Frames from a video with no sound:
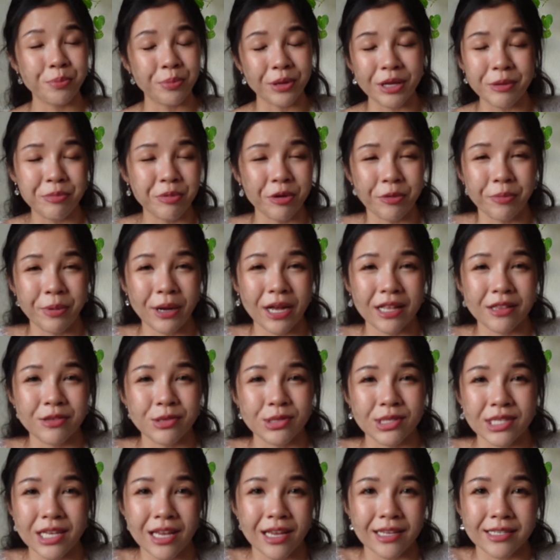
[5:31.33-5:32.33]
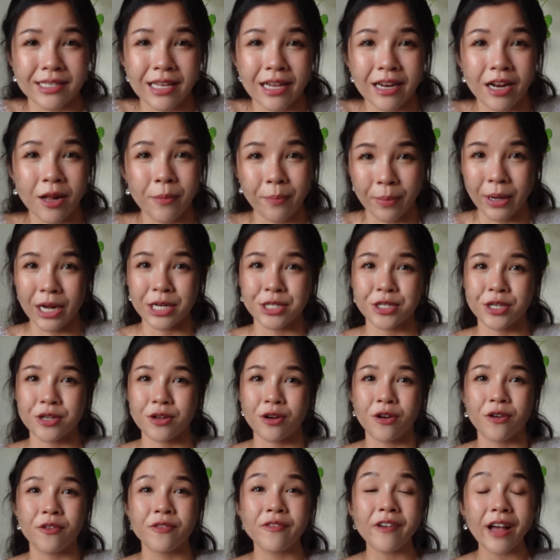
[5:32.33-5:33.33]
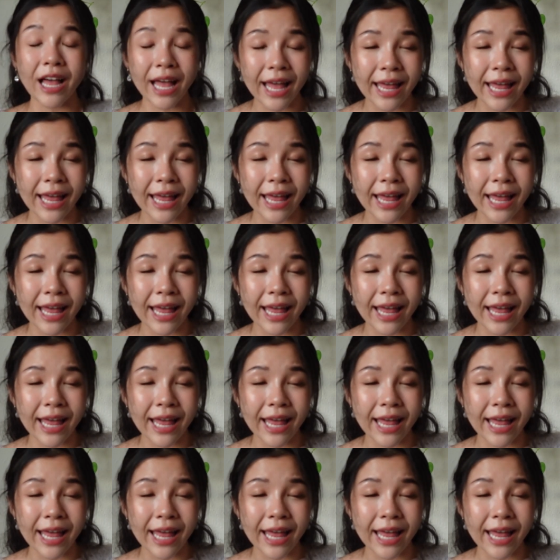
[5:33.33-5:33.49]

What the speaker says: be prepared to set aside a budget of